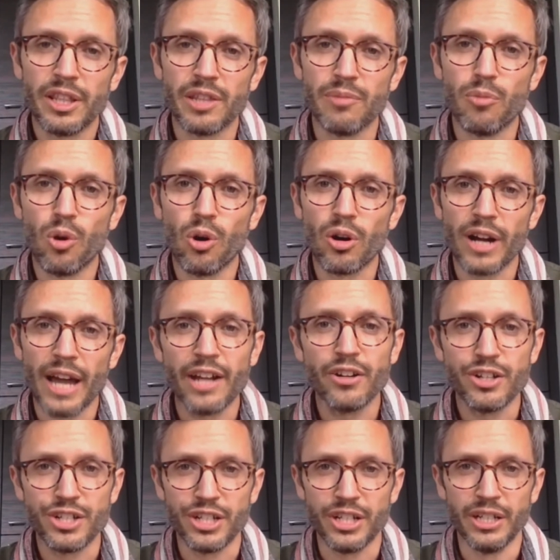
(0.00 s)
the more
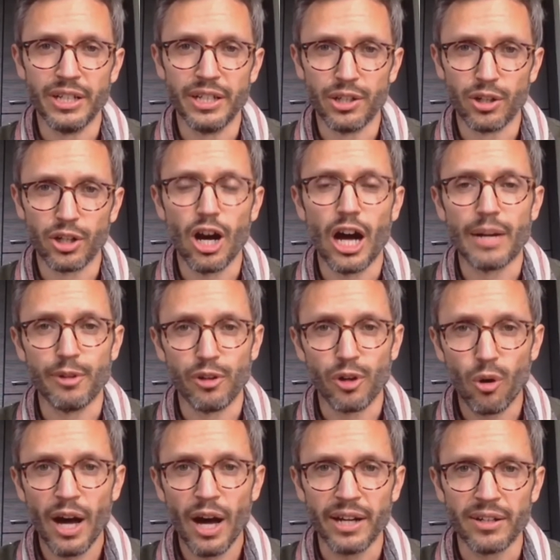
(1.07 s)
energy your economy
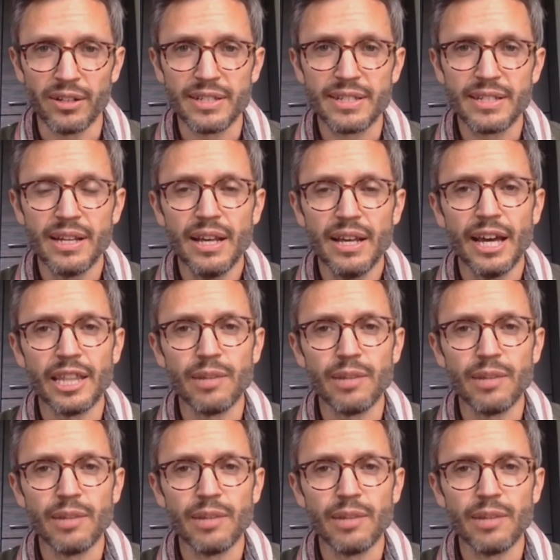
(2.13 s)
requires.